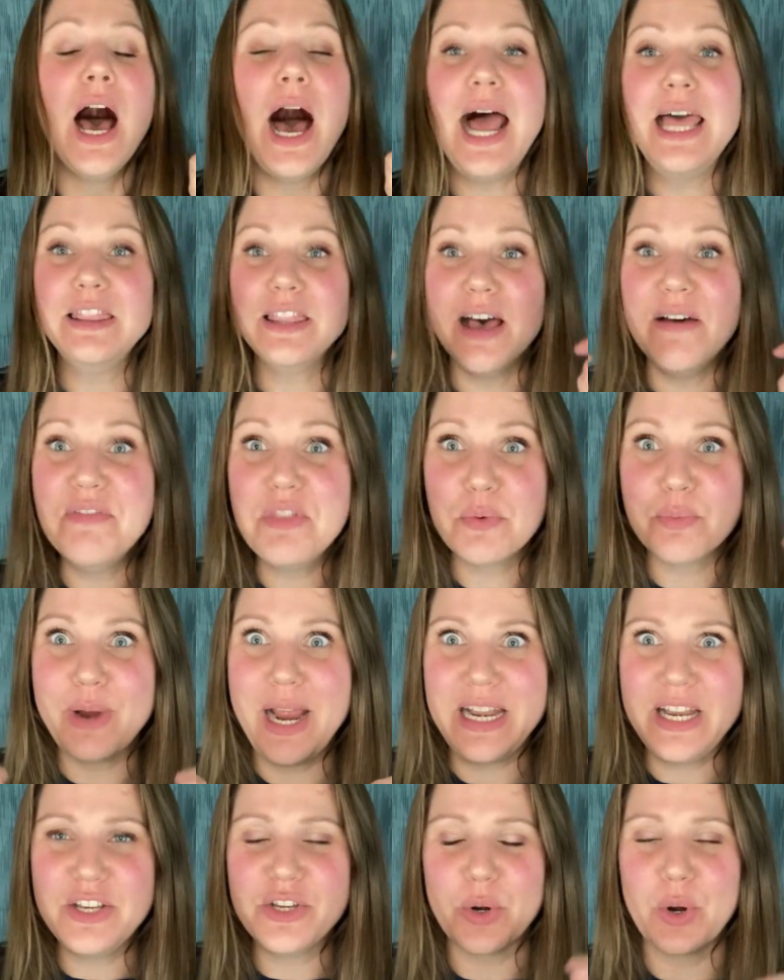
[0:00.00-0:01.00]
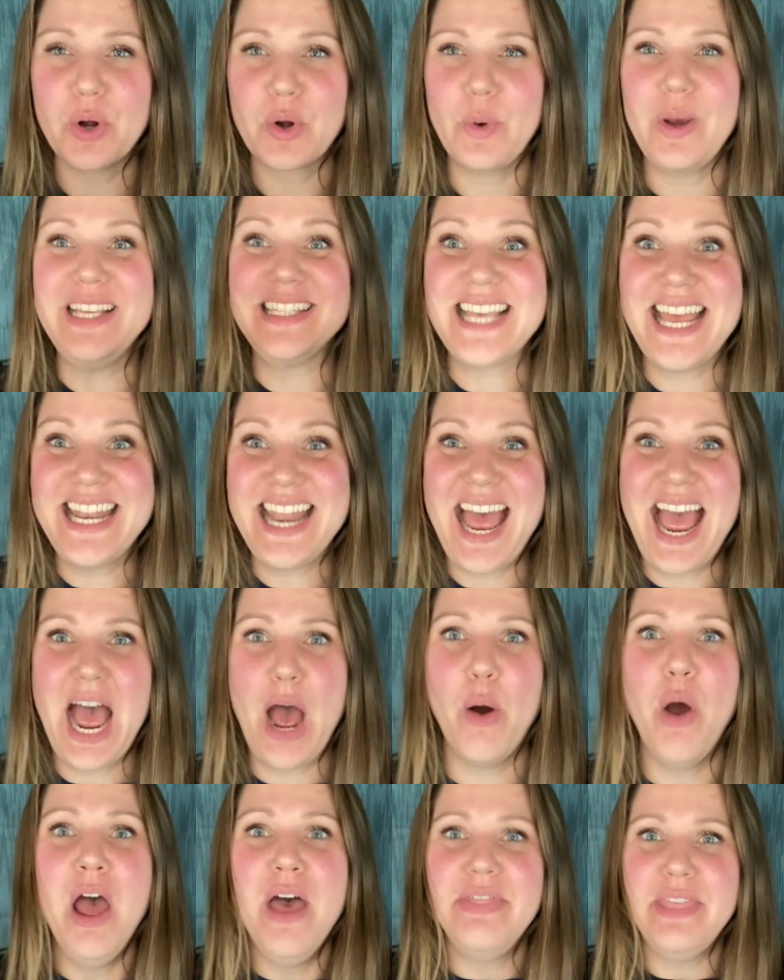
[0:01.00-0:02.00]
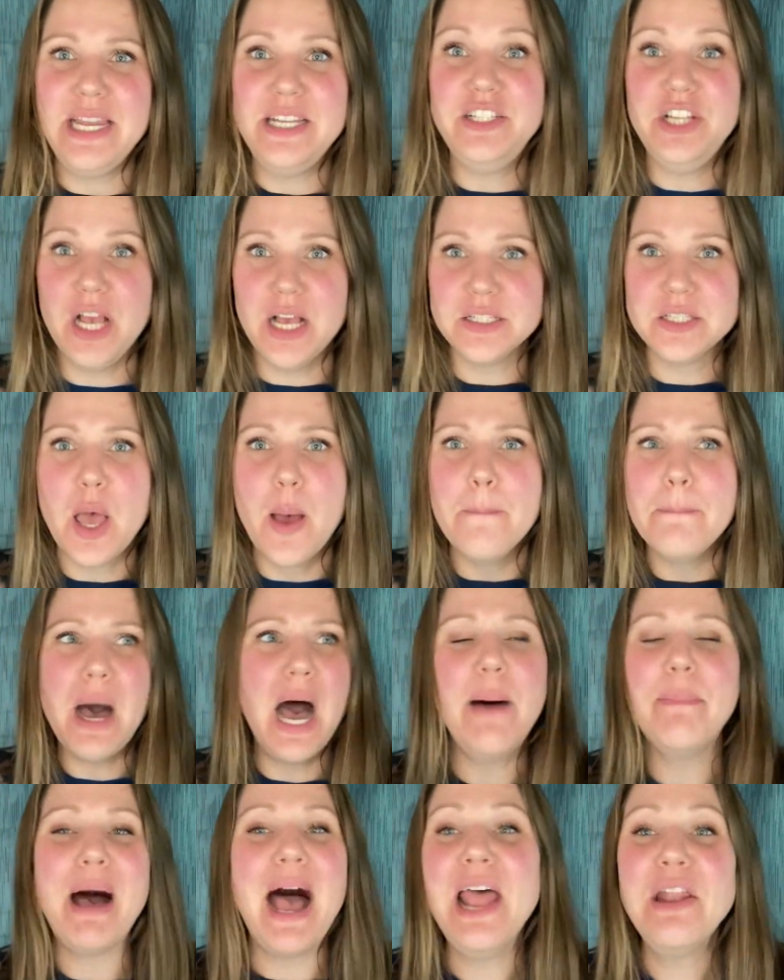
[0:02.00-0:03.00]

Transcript: I love the red and turquoise and how they just pop.